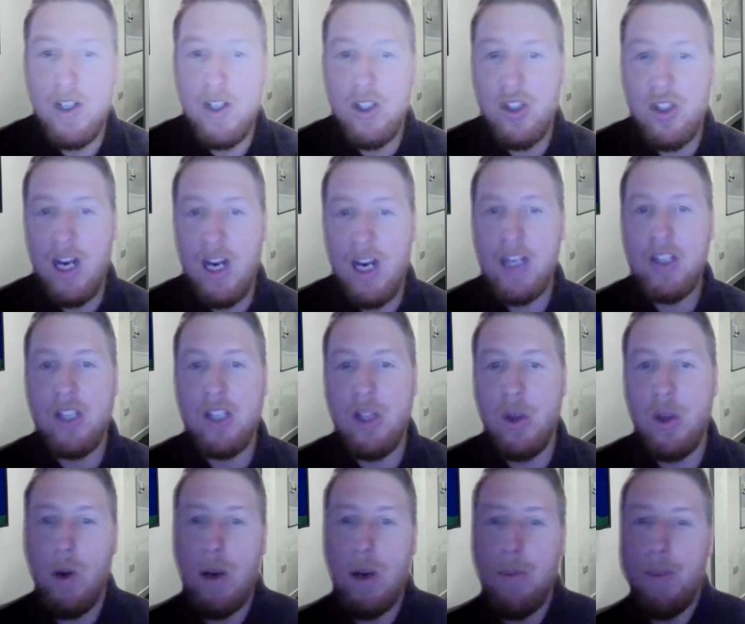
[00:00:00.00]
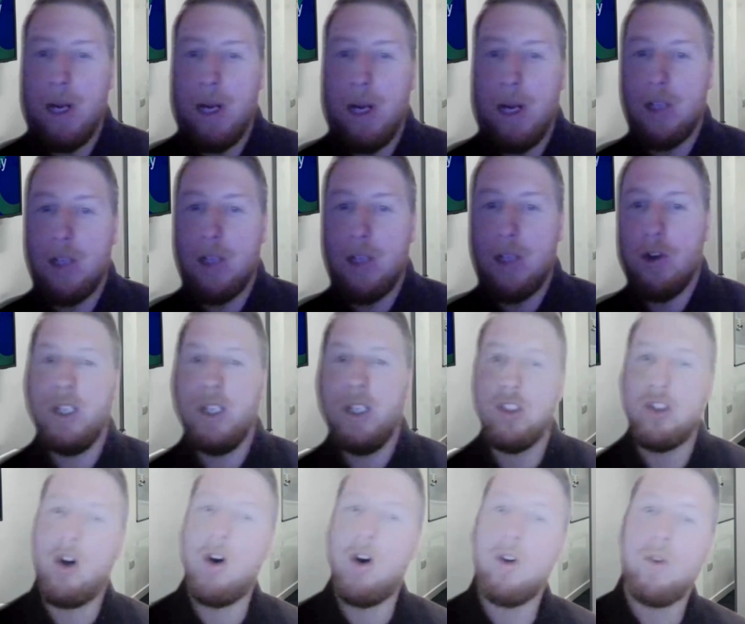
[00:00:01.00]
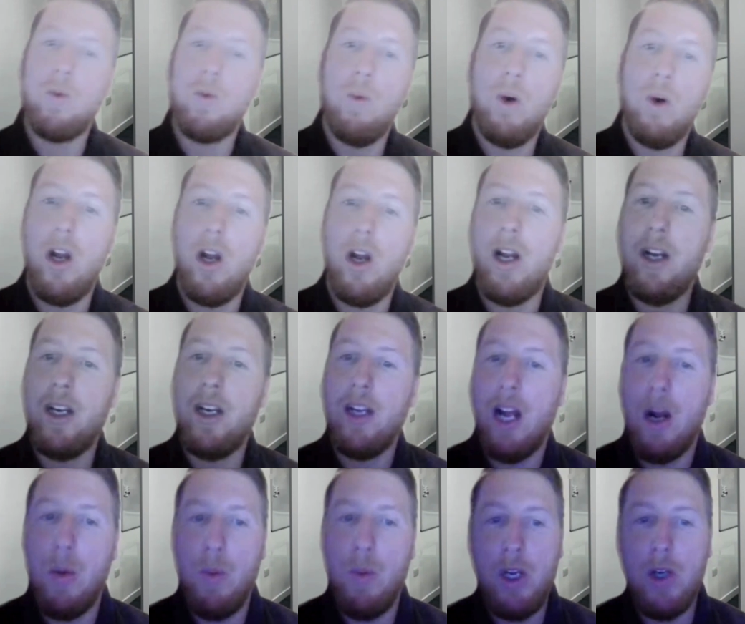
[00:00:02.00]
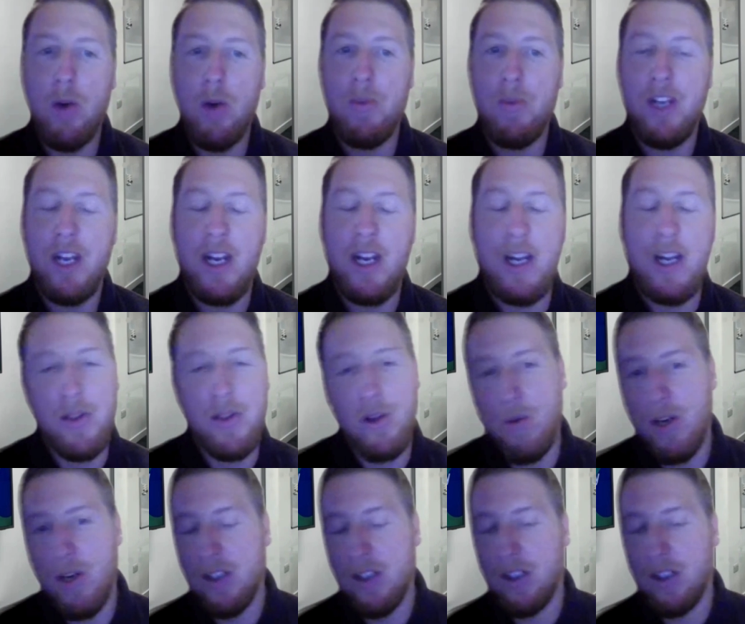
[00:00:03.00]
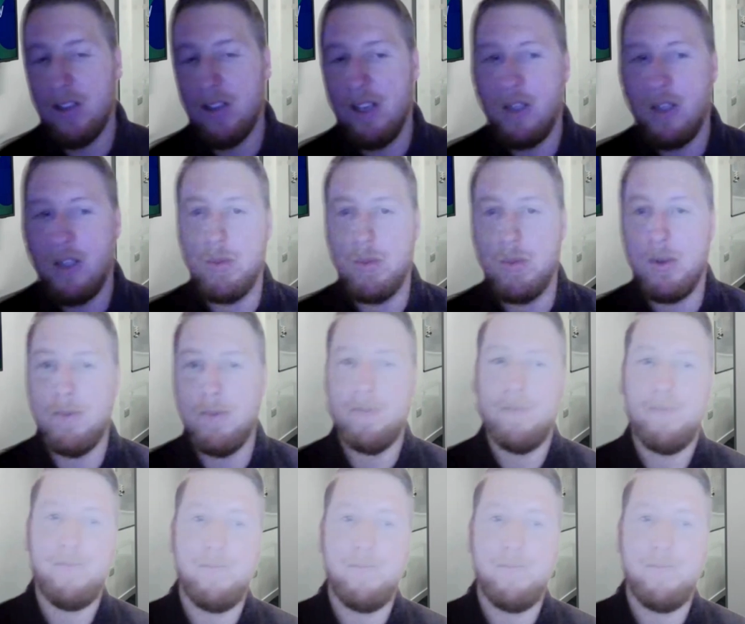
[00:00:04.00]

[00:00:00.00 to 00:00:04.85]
weather changed and the wind picked up, we stopped work and we updated the risk assessment.